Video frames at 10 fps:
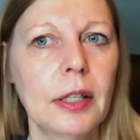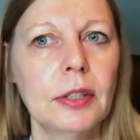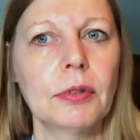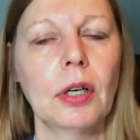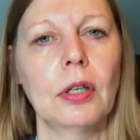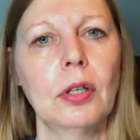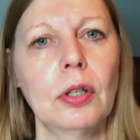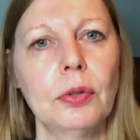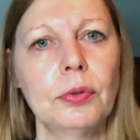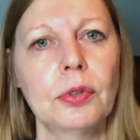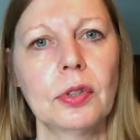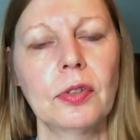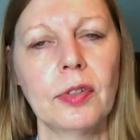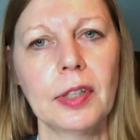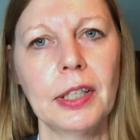then you've got a cuffed
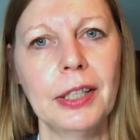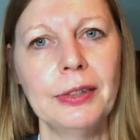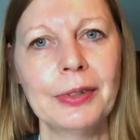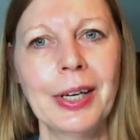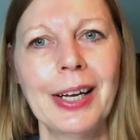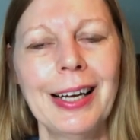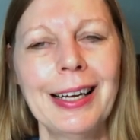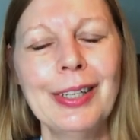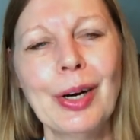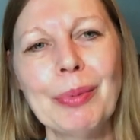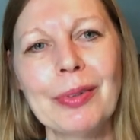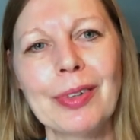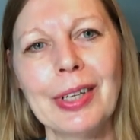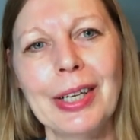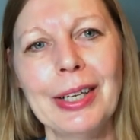sleeve, normal
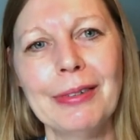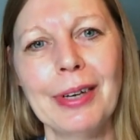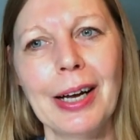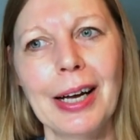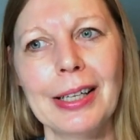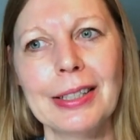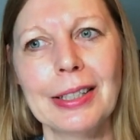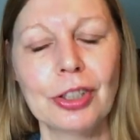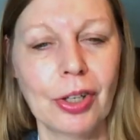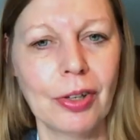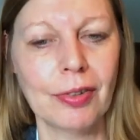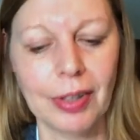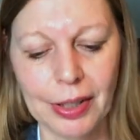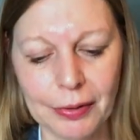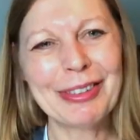sleeve, and a short
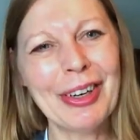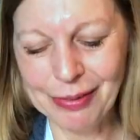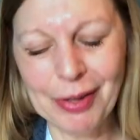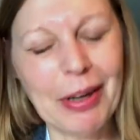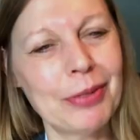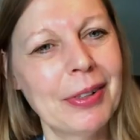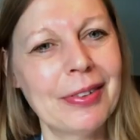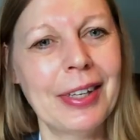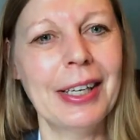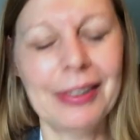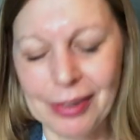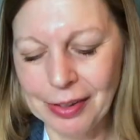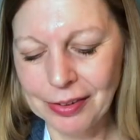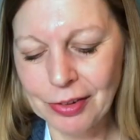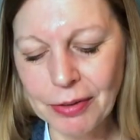sleeve. Got the measurements here.
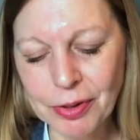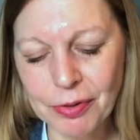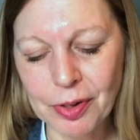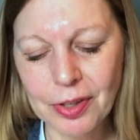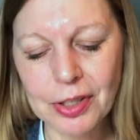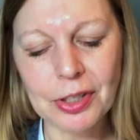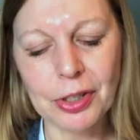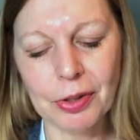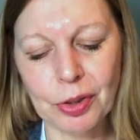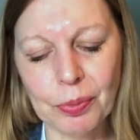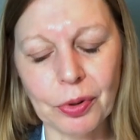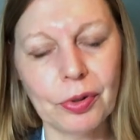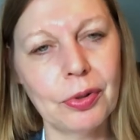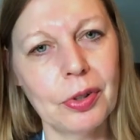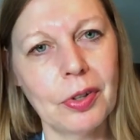So it's drafted for a 32-inch
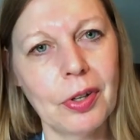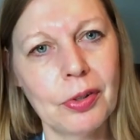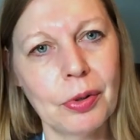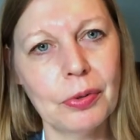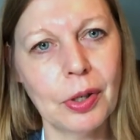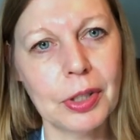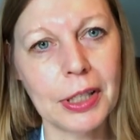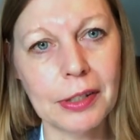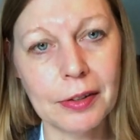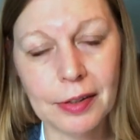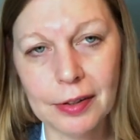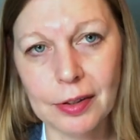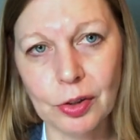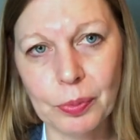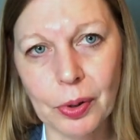bust to a
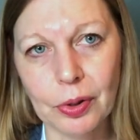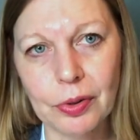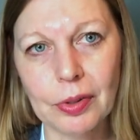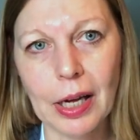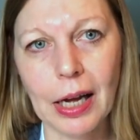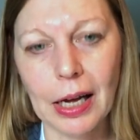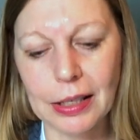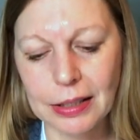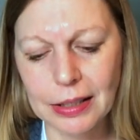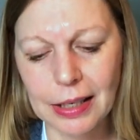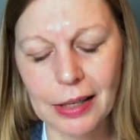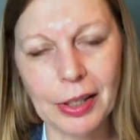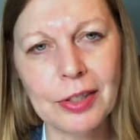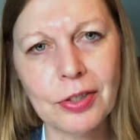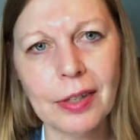46-inch bust, and
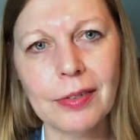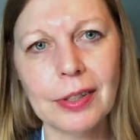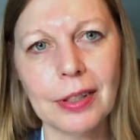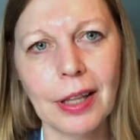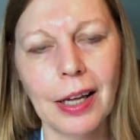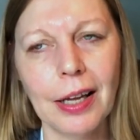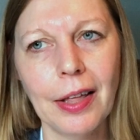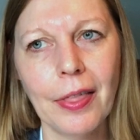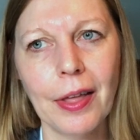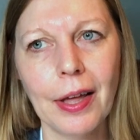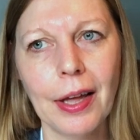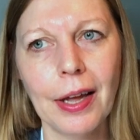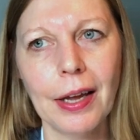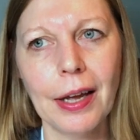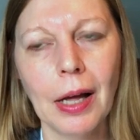interestingly,
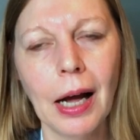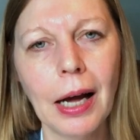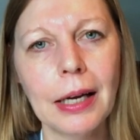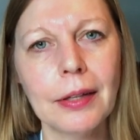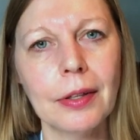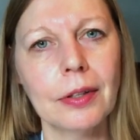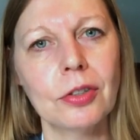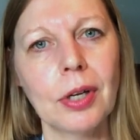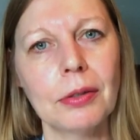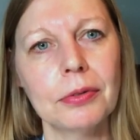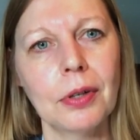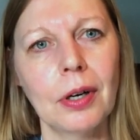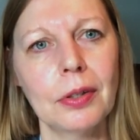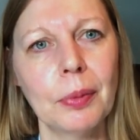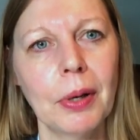the height that they draft
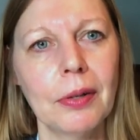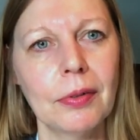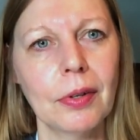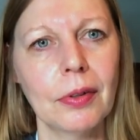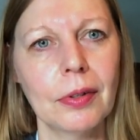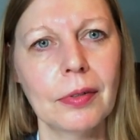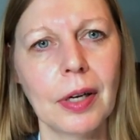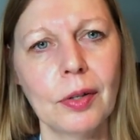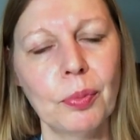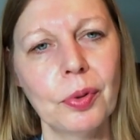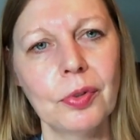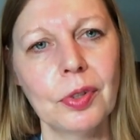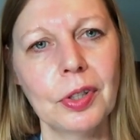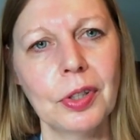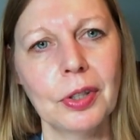for depends on the size bust
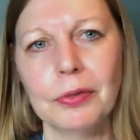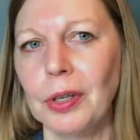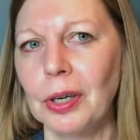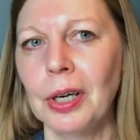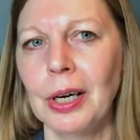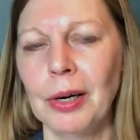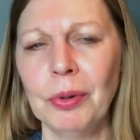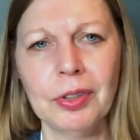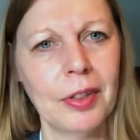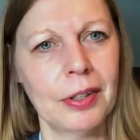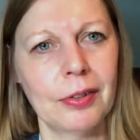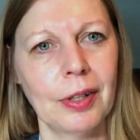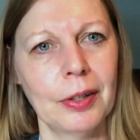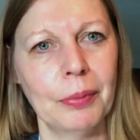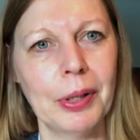that you go for, which I think is
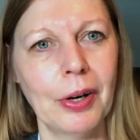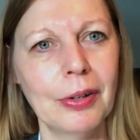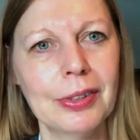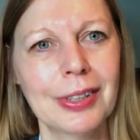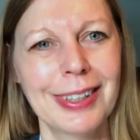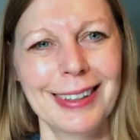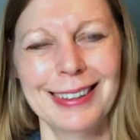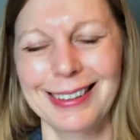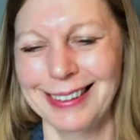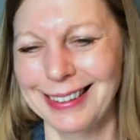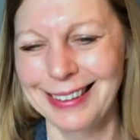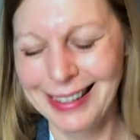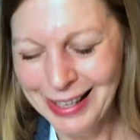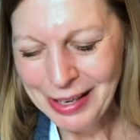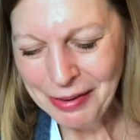a little bit odd.
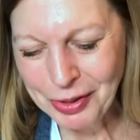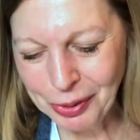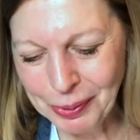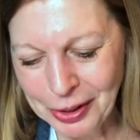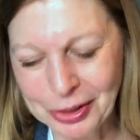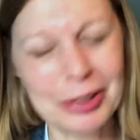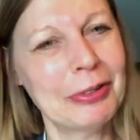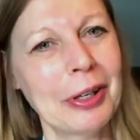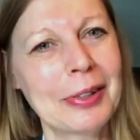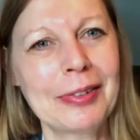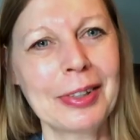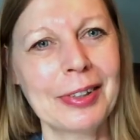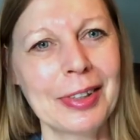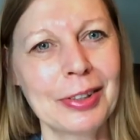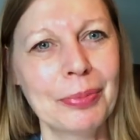Just because you're a
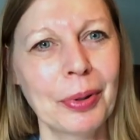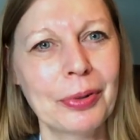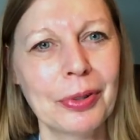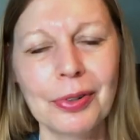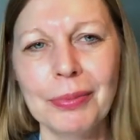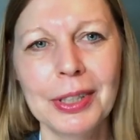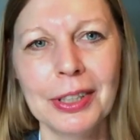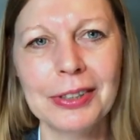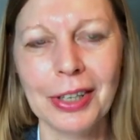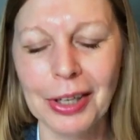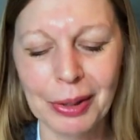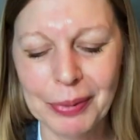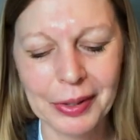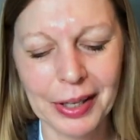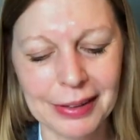46-inch bust doesn't mean you're taller,
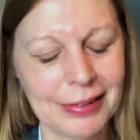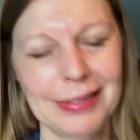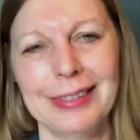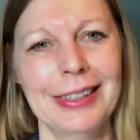but that's